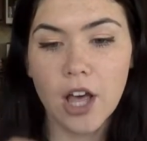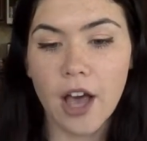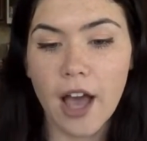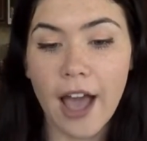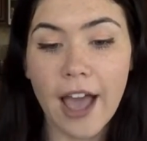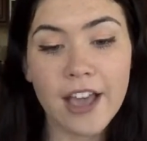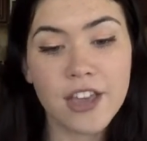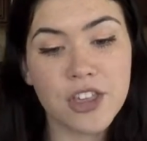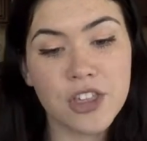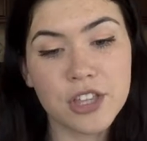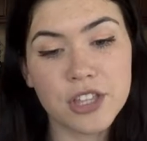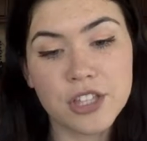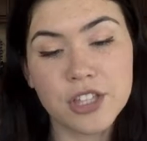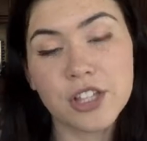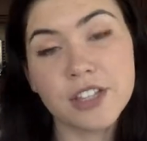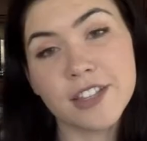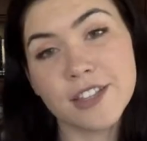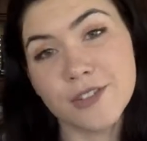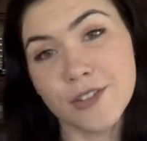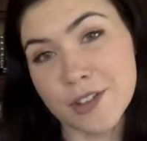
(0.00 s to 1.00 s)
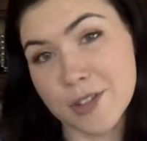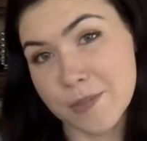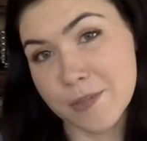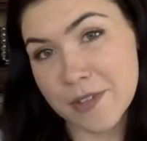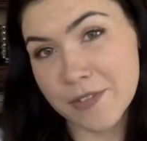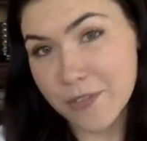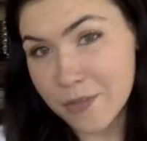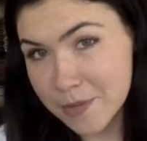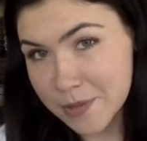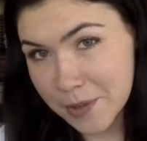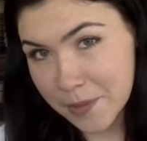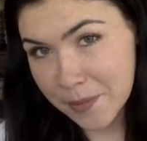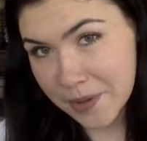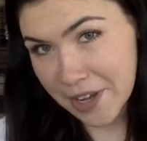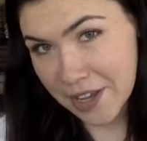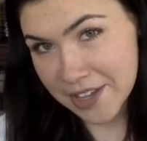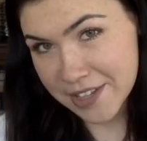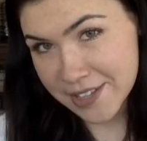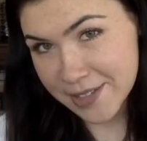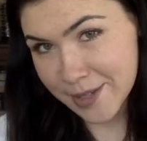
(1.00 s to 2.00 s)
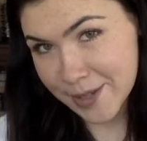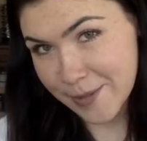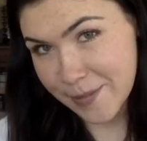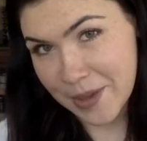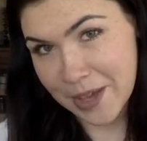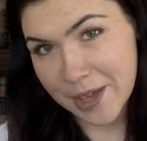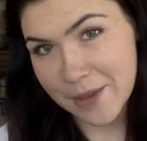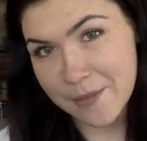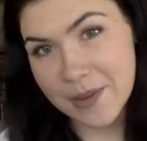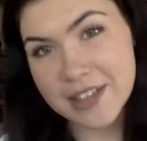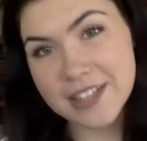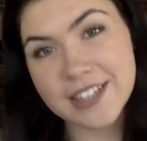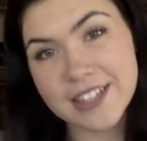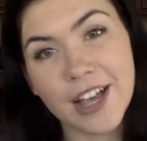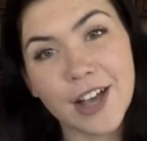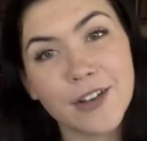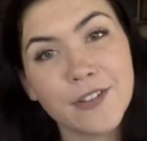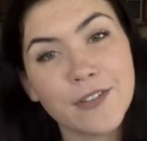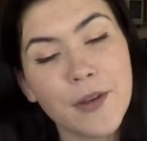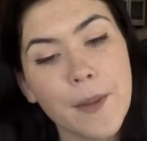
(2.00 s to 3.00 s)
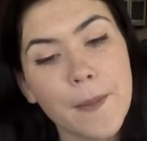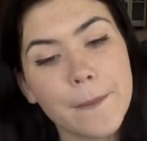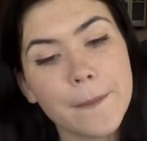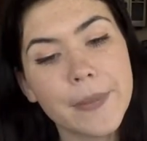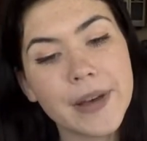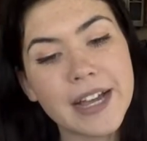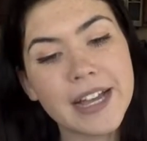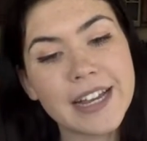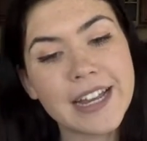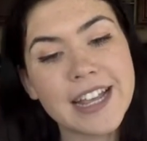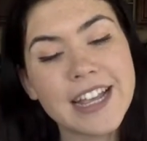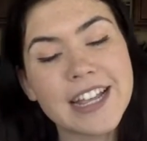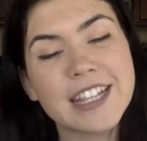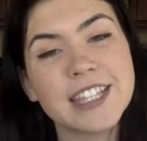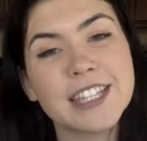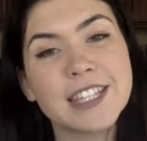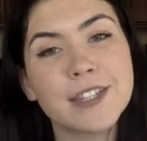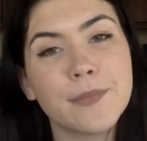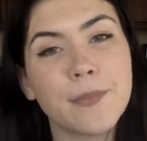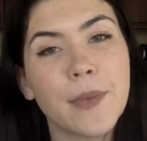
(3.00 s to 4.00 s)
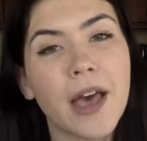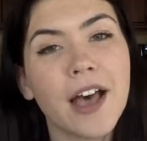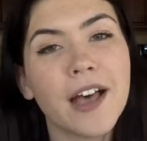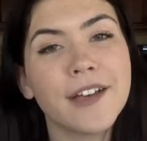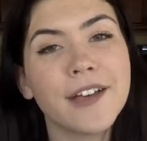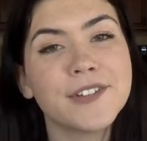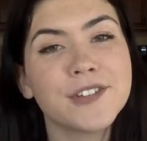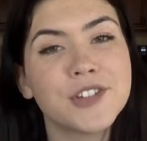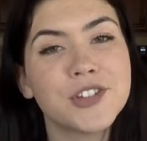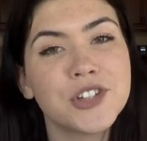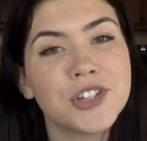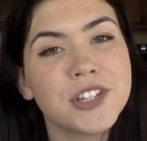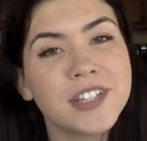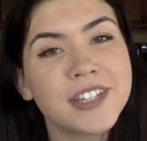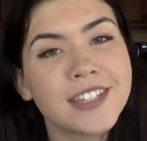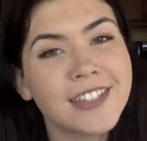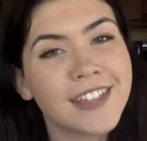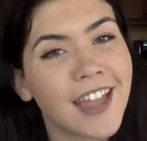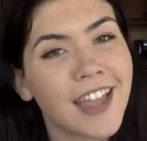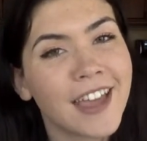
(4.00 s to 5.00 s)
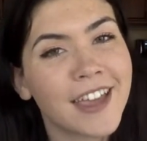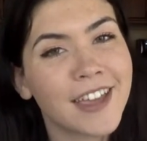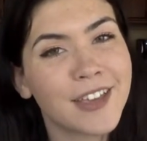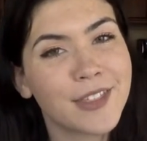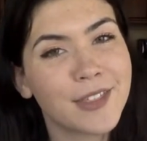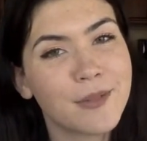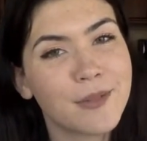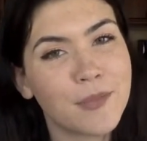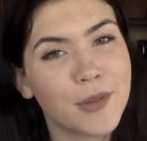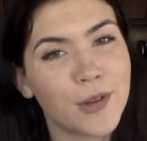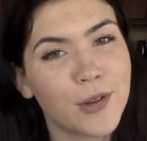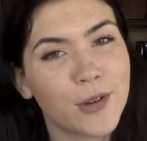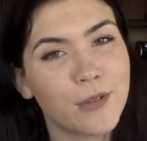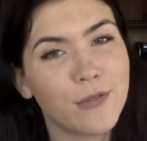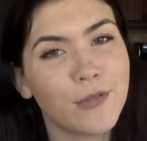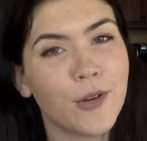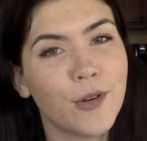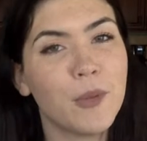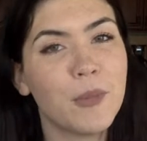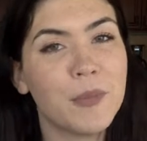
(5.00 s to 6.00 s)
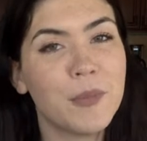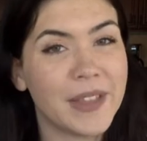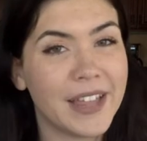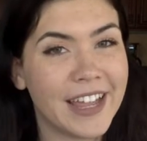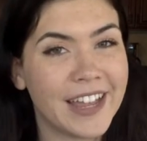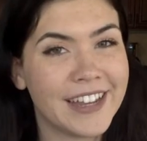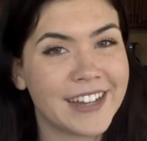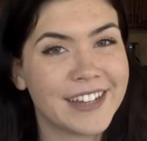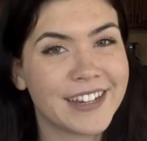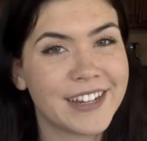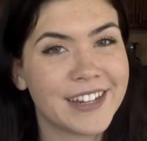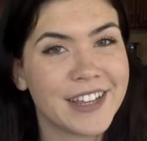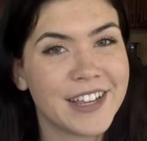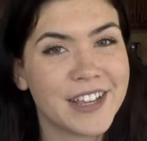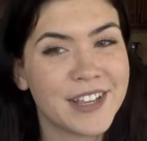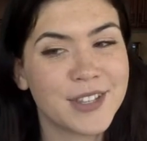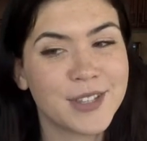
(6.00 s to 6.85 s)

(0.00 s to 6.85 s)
I actually took this recipe from someone else, didn't make it myself, but it smells just like the Beautiful blend.